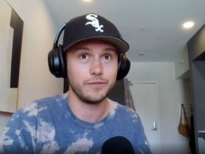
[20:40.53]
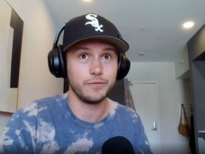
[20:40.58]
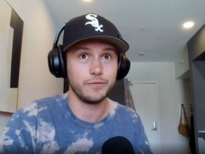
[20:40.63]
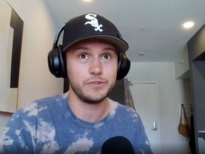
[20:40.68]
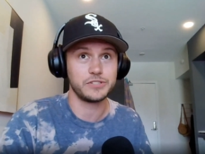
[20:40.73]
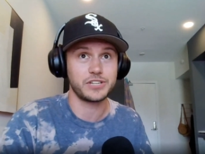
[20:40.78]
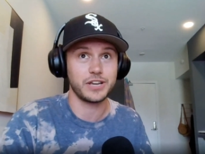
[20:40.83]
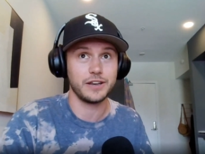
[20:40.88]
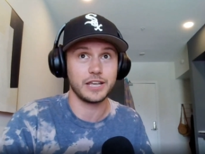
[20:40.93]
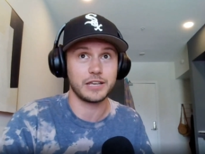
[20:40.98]

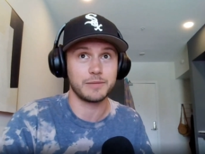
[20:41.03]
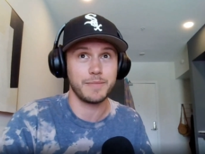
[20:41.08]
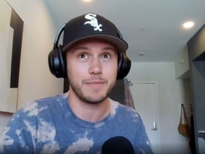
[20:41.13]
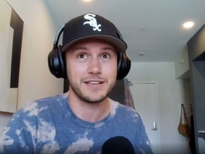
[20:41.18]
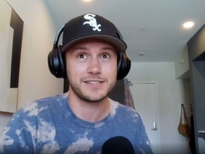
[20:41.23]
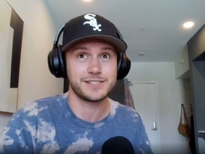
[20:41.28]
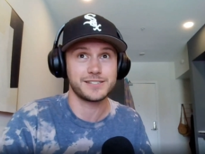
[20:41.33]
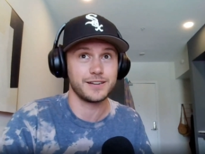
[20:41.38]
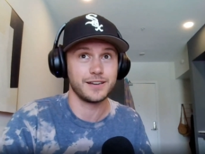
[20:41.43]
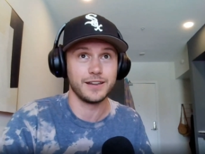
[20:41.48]
we saw Nick
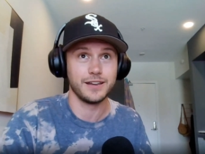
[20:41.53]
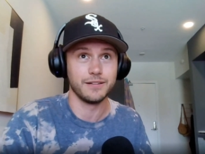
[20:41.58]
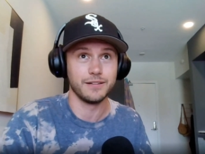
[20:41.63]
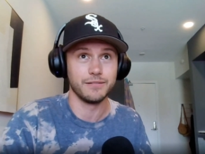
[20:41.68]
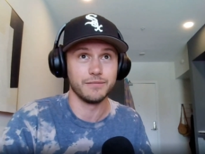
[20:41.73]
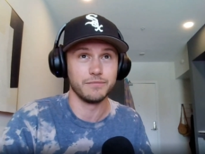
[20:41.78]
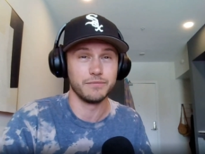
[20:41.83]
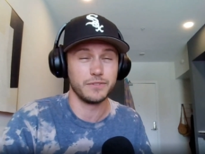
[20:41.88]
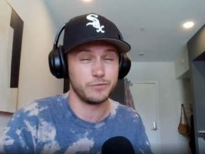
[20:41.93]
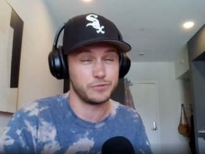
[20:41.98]
Mason
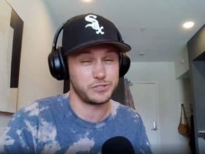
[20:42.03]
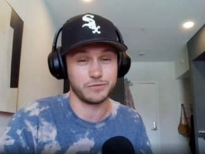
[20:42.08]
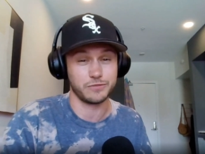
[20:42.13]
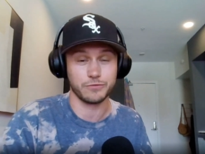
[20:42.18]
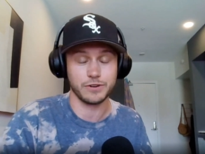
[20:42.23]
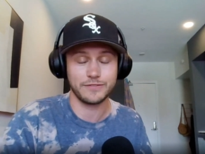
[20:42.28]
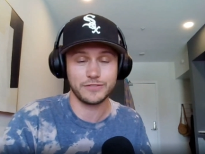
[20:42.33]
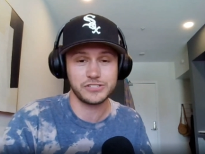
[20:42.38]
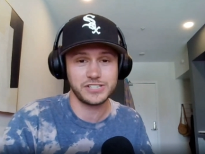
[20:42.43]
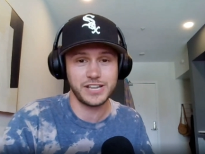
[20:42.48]
in was it
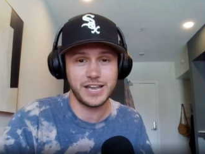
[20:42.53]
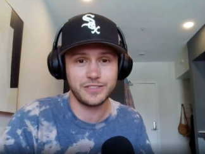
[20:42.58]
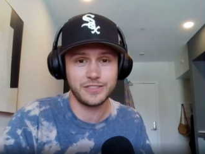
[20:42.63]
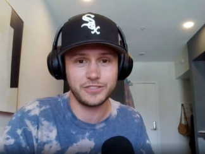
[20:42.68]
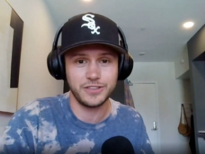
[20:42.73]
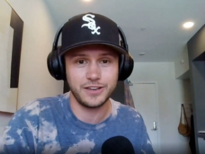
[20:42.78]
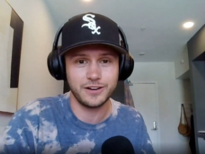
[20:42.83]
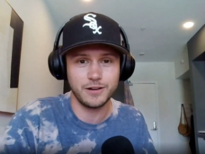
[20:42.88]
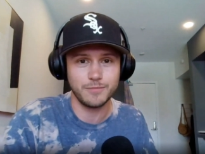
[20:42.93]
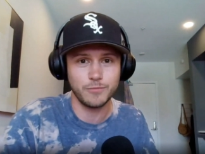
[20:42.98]

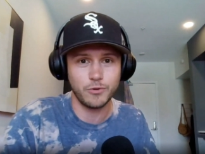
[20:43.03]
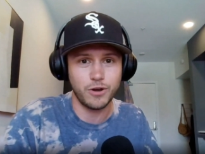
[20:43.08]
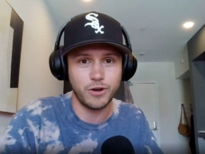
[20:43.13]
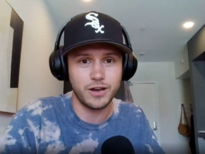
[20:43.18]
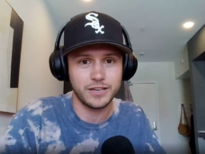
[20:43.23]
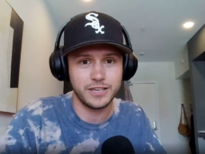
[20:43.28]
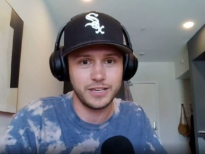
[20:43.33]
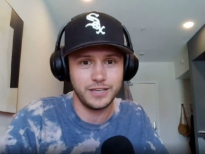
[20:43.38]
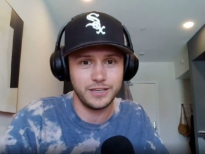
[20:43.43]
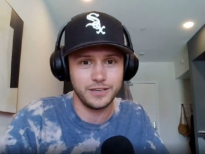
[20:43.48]
Riverside Theater in
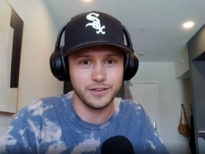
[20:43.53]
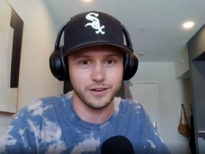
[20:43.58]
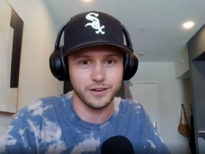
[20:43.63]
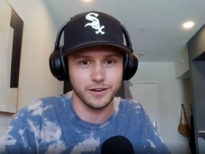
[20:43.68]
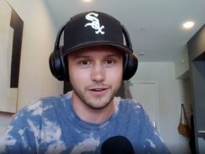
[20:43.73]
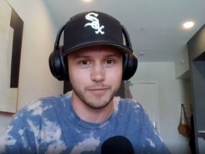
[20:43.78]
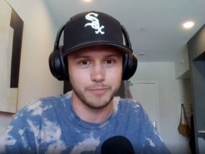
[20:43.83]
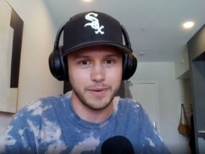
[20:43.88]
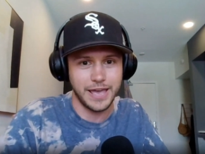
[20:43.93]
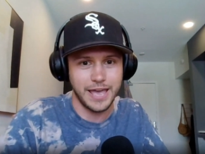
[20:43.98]
Milwaukee yeah.
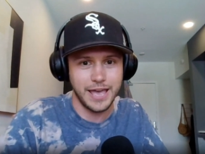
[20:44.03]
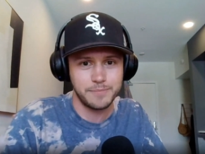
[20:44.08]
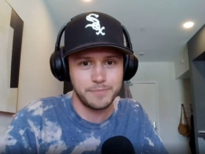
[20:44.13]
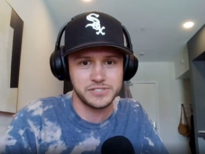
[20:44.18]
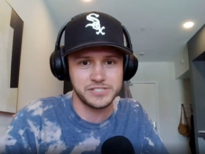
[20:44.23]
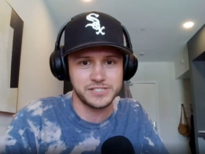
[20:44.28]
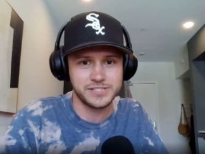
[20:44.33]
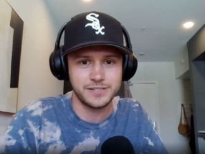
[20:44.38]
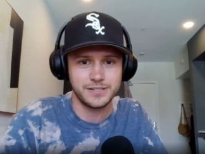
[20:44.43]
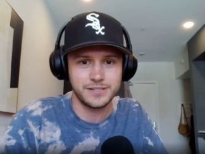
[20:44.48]
or Pabst?